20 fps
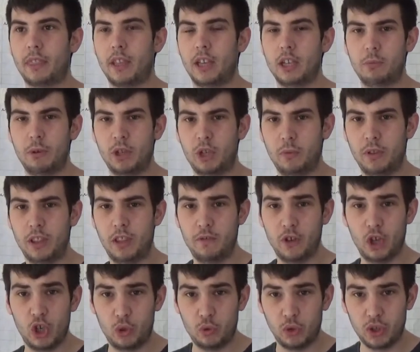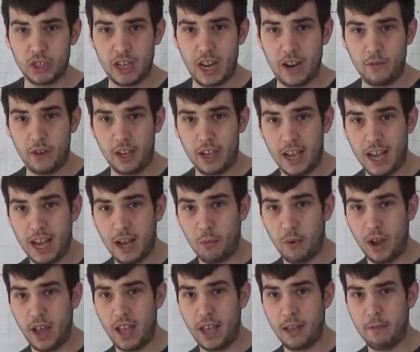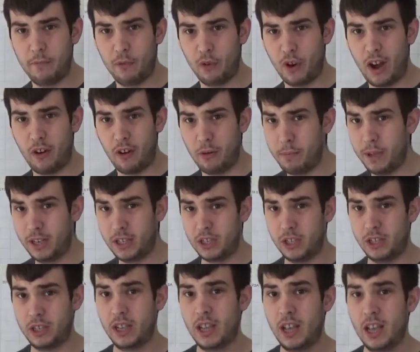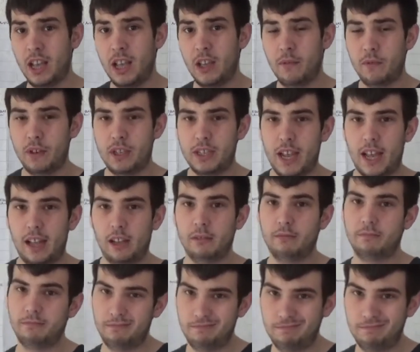especially with the virtual safety car where Ferrari pitted Vettel